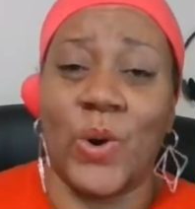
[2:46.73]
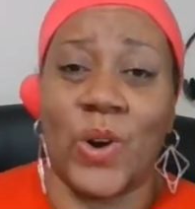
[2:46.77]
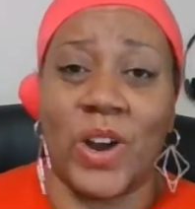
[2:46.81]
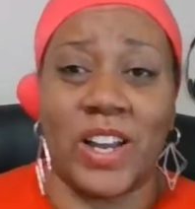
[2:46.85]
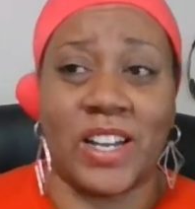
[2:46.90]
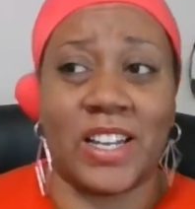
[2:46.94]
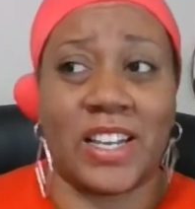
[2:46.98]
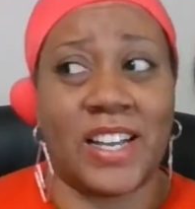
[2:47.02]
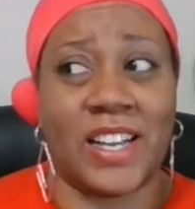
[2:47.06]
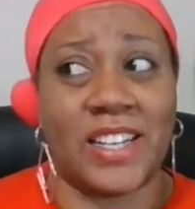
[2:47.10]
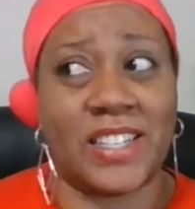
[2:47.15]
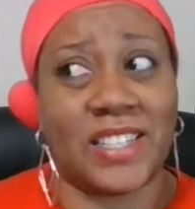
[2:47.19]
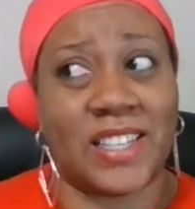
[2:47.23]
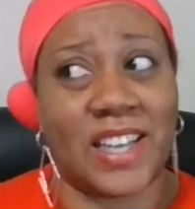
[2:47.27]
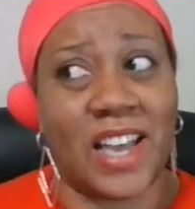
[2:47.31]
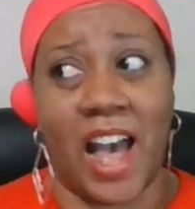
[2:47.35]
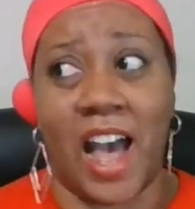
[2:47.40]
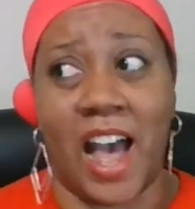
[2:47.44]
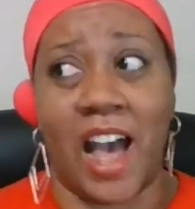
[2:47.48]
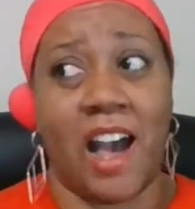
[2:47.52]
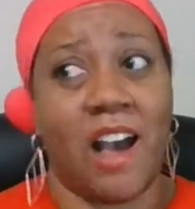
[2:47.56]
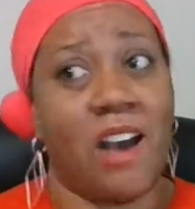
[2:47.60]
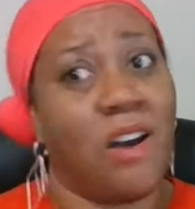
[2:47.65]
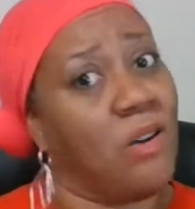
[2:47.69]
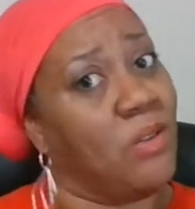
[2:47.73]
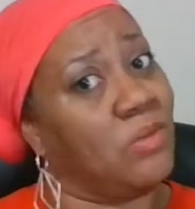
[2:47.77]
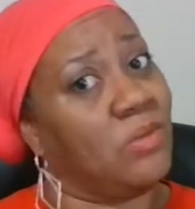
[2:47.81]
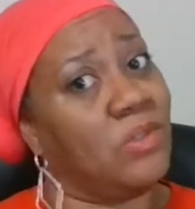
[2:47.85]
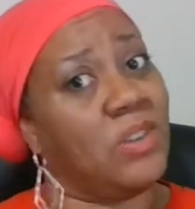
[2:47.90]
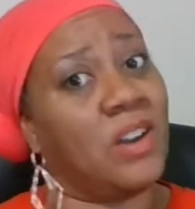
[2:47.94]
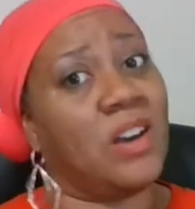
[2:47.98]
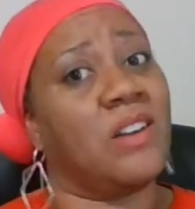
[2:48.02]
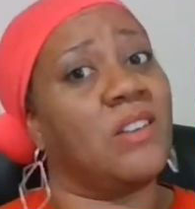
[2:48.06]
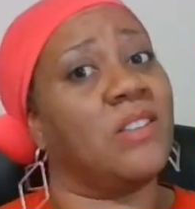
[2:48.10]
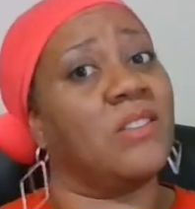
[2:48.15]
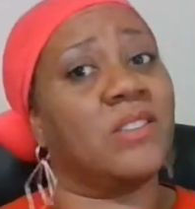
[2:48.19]
Like, I don't
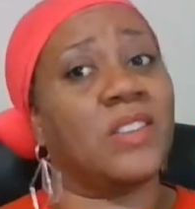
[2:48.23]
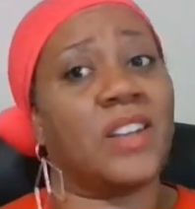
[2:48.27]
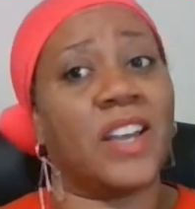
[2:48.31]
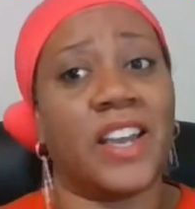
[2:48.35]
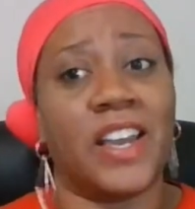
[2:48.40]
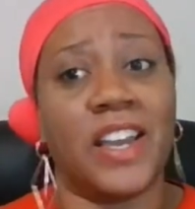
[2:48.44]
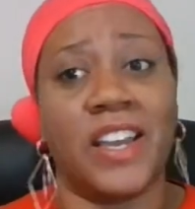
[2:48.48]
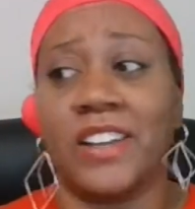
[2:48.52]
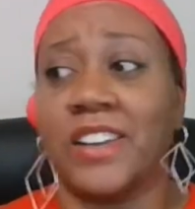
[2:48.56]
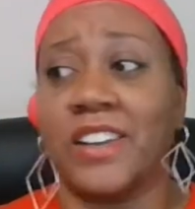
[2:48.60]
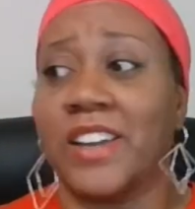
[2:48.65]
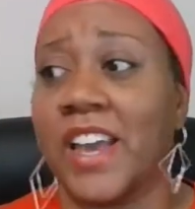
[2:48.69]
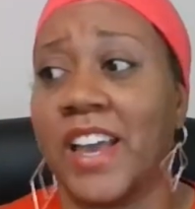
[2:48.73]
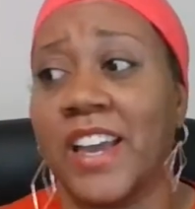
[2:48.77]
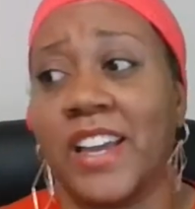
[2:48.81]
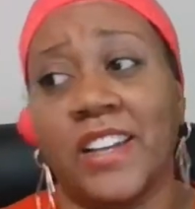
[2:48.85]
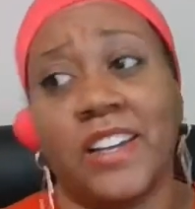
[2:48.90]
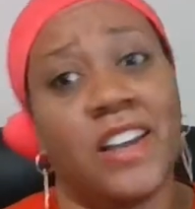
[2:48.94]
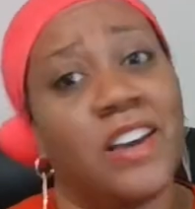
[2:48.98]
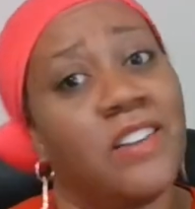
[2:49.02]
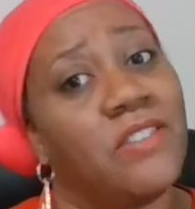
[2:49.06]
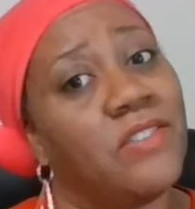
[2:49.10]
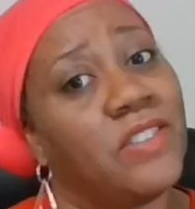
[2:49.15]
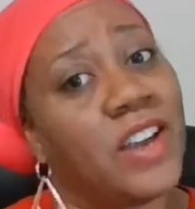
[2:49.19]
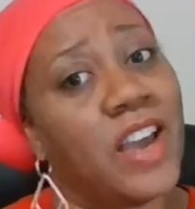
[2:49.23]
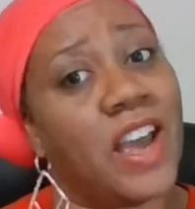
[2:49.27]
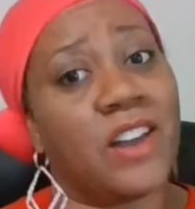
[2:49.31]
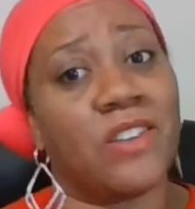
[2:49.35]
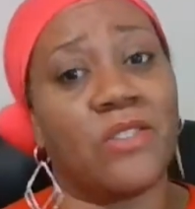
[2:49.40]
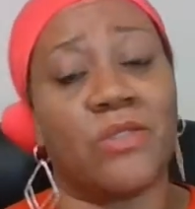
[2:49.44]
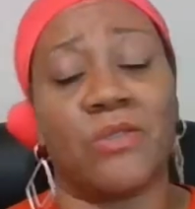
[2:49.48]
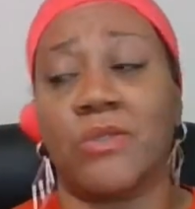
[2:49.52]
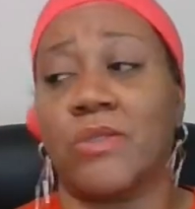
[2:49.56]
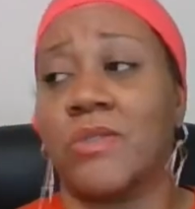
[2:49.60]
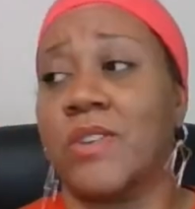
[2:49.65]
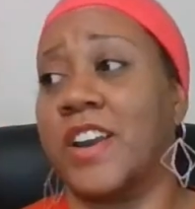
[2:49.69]
know. They ain't never got
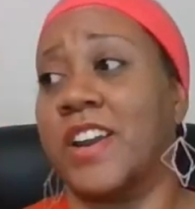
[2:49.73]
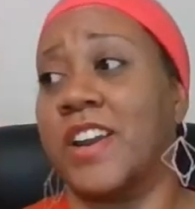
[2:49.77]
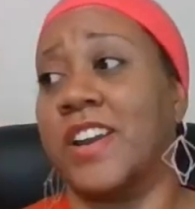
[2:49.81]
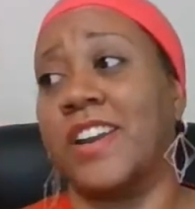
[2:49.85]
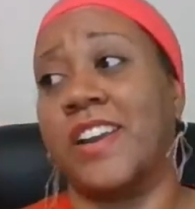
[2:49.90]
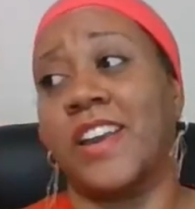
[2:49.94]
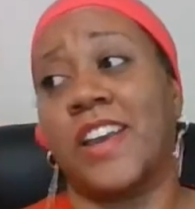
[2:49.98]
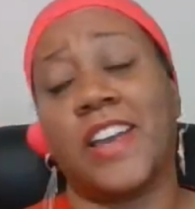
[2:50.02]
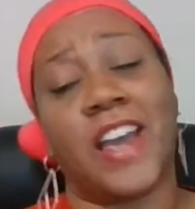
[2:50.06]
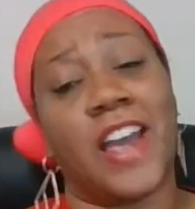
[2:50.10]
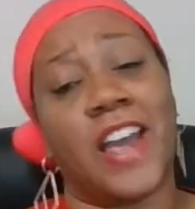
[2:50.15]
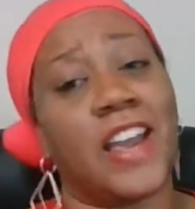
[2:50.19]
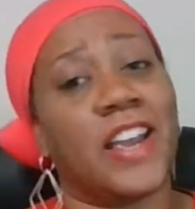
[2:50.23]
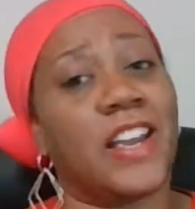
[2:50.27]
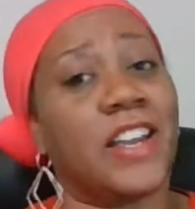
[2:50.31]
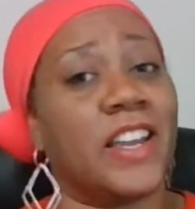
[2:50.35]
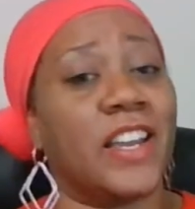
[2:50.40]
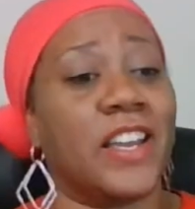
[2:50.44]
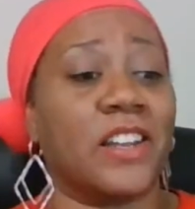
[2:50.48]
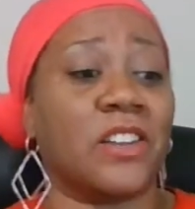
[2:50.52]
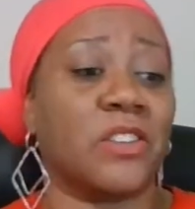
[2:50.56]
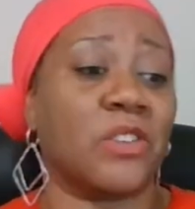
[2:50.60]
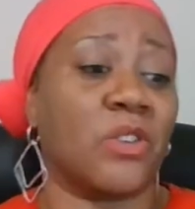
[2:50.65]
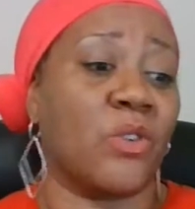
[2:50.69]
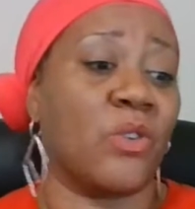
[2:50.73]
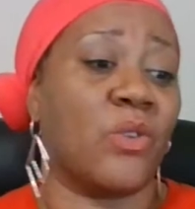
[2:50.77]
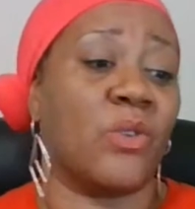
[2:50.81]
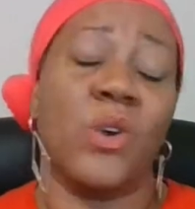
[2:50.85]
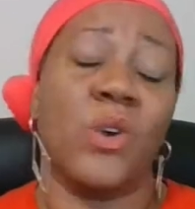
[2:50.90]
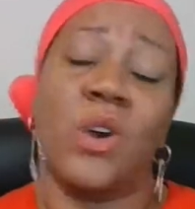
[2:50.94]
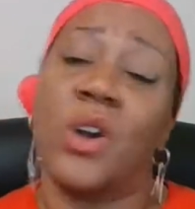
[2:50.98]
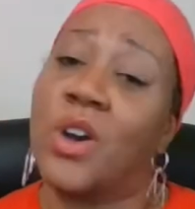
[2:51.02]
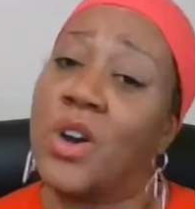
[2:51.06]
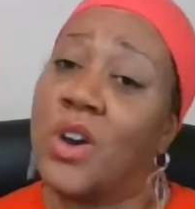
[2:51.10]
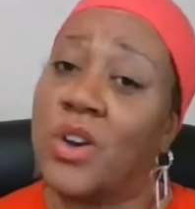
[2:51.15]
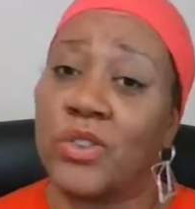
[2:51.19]
no credit. They can't get no
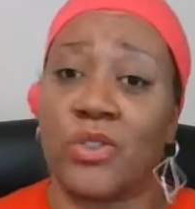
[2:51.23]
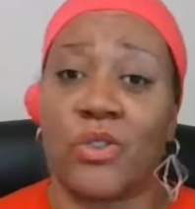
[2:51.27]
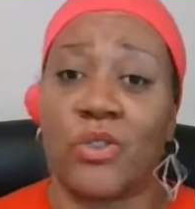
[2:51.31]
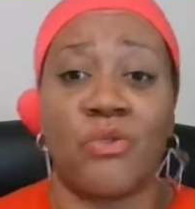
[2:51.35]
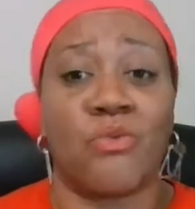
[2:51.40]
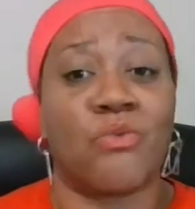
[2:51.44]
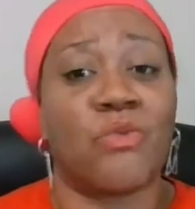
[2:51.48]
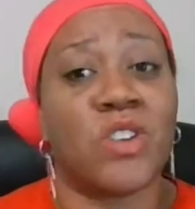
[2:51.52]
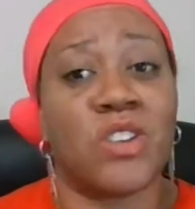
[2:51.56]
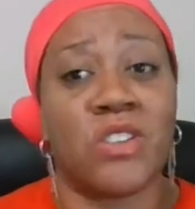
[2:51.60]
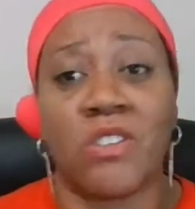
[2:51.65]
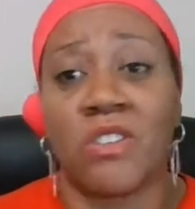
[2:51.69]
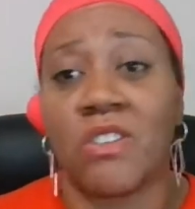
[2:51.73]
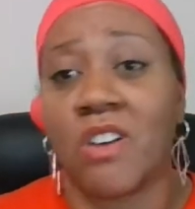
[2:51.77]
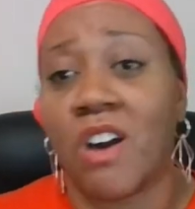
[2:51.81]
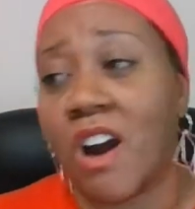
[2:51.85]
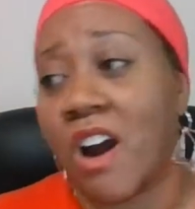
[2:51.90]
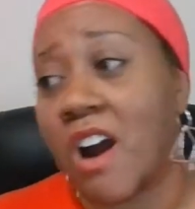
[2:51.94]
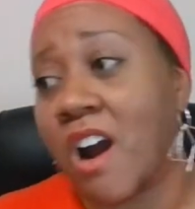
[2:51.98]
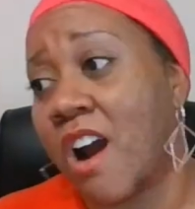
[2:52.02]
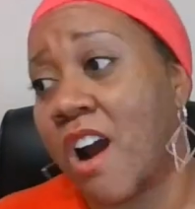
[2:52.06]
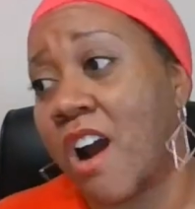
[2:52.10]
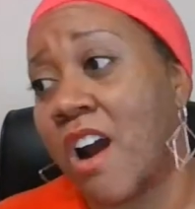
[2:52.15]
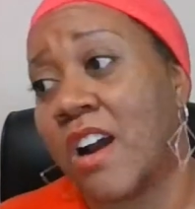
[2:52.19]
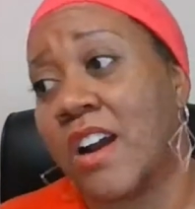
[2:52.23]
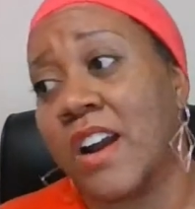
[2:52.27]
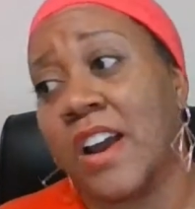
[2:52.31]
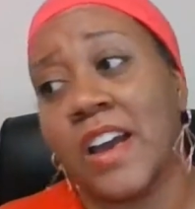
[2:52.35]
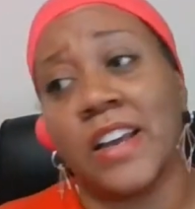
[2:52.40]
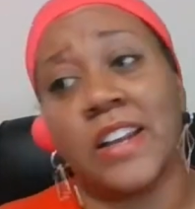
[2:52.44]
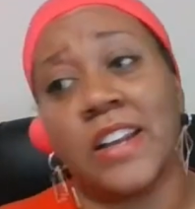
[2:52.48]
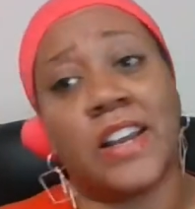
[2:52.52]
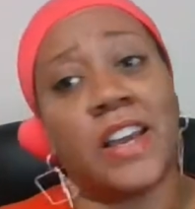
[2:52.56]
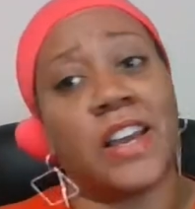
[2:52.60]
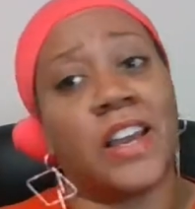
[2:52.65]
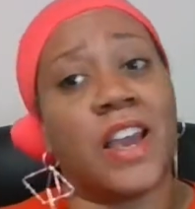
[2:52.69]
rental car.
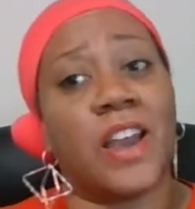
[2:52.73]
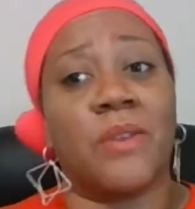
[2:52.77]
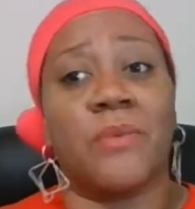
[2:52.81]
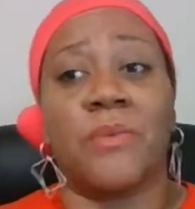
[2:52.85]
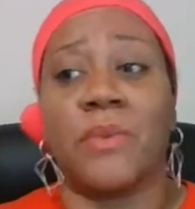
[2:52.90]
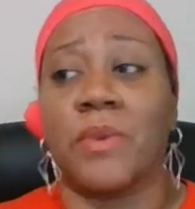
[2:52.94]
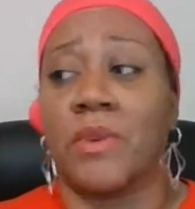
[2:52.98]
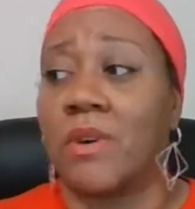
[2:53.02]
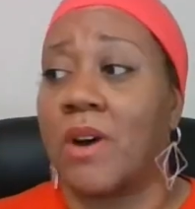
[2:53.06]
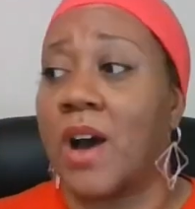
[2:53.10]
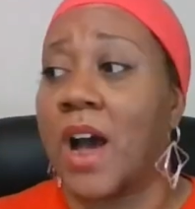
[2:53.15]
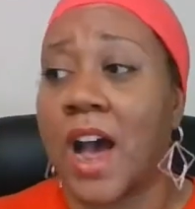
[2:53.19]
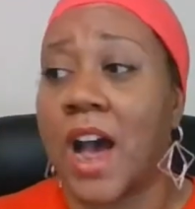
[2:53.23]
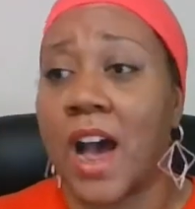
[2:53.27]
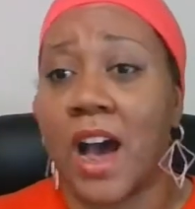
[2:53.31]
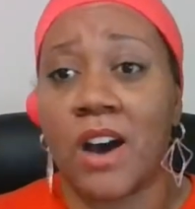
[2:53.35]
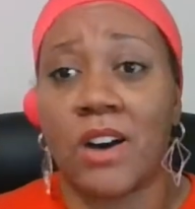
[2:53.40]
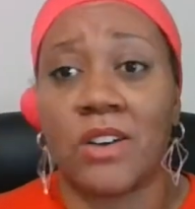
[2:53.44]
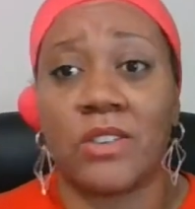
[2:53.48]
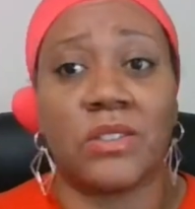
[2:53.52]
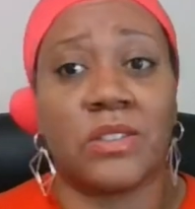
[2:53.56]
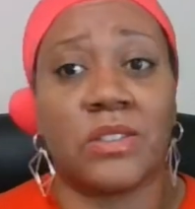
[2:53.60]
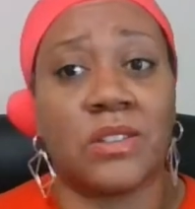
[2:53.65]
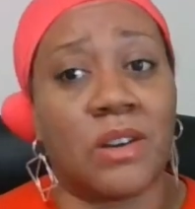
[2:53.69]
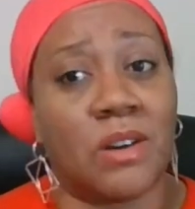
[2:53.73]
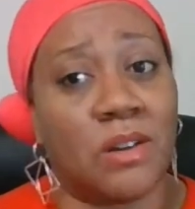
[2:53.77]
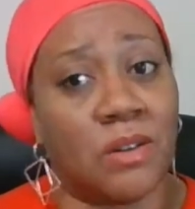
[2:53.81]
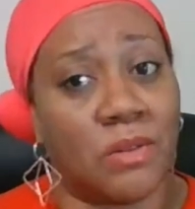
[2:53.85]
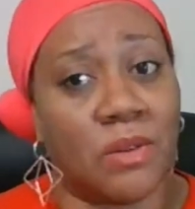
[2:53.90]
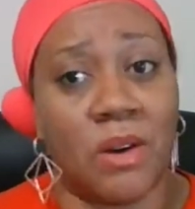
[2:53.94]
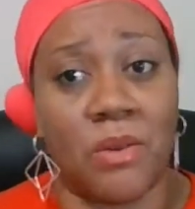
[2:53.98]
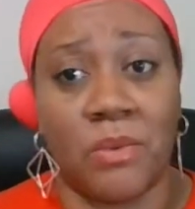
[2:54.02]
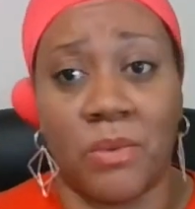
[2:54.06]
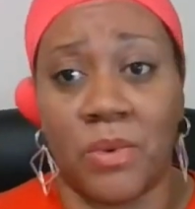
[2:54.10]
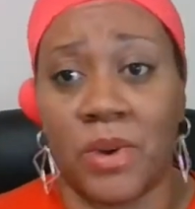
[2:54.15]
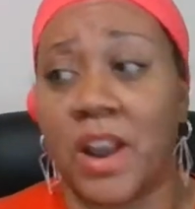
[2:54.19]
They can't rent a house
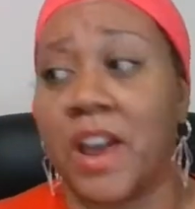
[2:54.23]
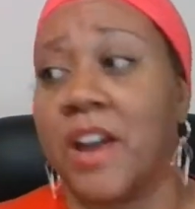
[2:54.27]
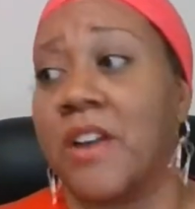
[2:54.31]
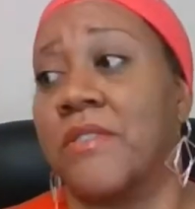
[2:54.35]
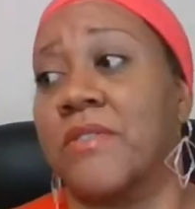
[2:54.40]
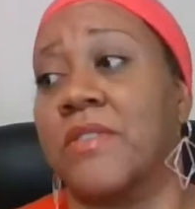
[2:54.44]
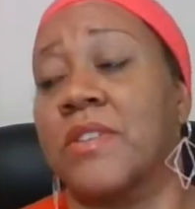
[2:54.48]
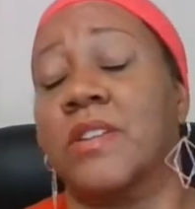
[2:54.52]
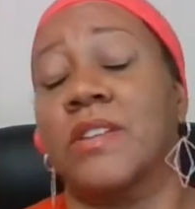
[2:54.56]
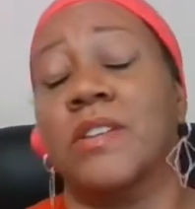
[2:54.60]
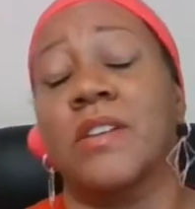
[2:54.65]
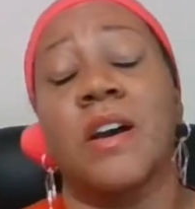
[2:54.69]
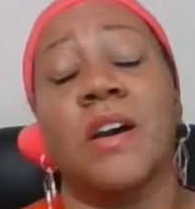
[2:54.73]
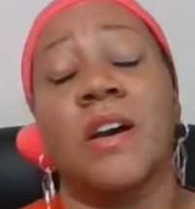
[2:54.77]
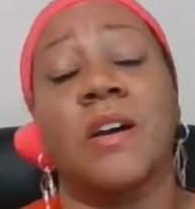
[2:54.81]
or whatever.